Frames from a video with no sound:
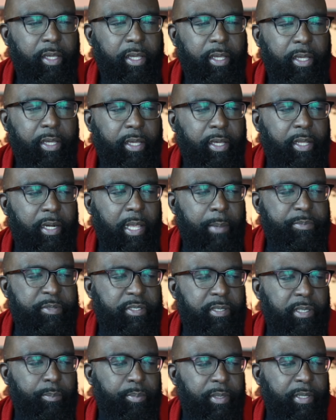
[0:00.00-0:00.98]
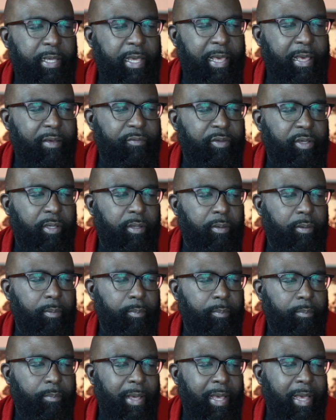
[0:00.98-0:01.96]
and I'm simply having
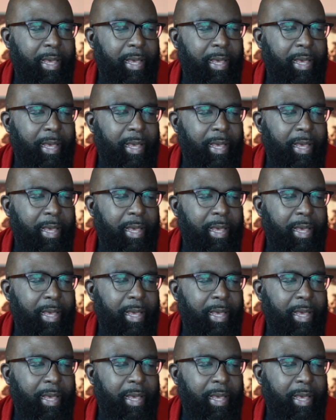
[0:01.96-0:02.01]
my